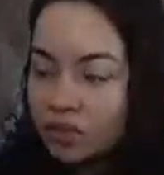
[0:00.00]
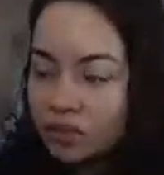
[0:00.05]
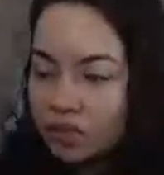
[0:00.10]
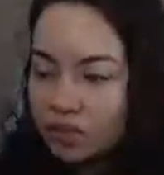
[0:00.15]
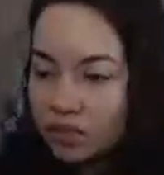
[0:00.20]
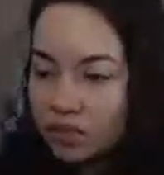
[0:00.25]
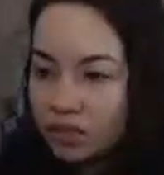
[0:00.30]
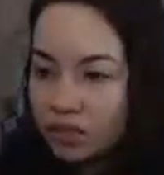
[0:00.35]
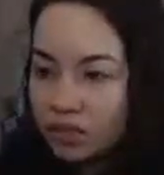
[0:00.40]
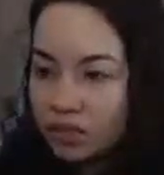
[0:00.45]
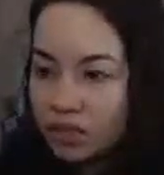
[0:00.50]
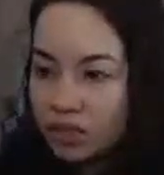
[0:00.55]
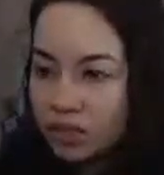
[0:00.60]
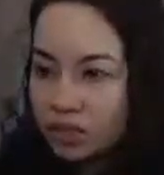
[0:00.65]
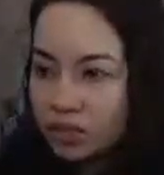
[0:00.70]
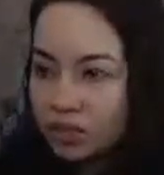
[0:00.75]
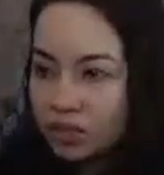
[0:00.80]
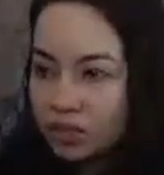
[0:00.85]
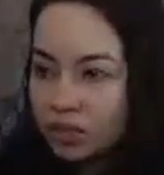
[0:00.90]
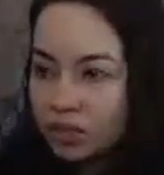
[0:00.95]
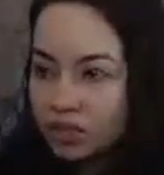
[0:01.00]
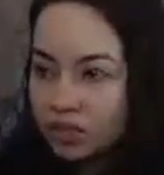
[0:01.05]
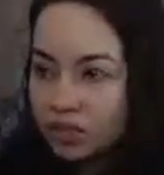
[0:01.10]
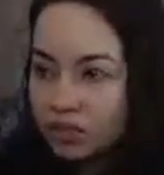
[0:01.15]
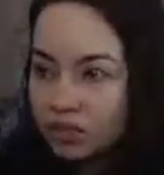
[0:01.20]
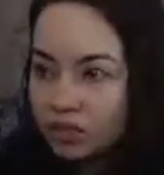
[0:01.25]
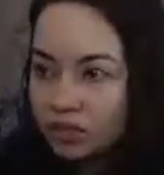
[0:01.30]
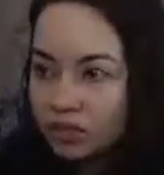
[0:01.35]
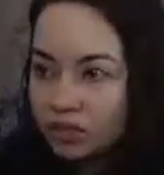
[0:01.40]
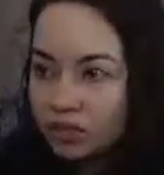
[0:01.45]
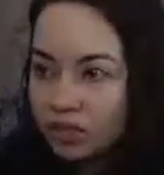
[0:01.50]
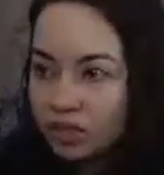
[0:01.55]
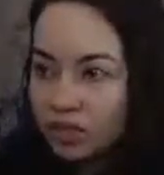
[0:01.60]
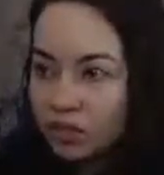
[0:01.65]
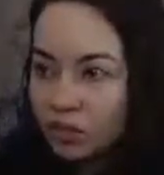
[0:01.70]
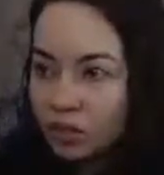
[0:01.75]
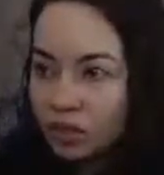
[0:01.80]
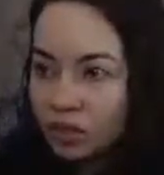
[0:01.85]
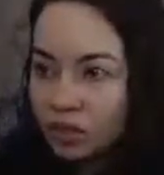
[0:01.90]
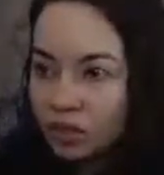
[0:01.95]
Okay, stagger.
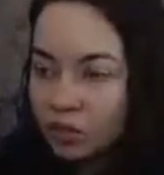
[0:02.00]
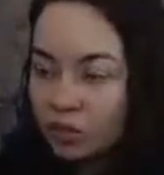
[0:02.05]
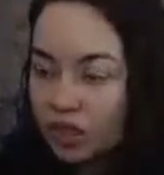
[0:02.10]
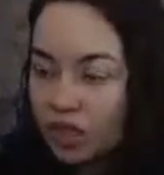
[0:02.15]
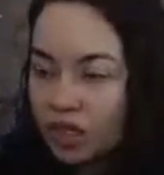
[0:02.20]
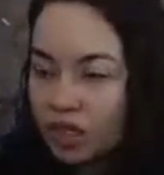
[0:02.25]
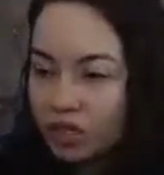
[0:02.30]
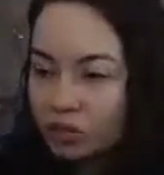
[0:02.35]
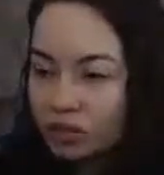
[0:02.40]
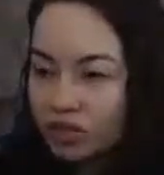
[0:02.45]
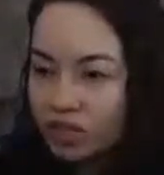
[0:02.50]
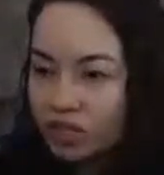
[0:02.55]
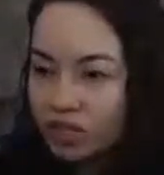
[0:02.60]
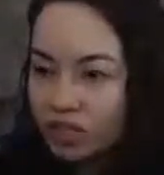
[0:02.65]
Will it pop?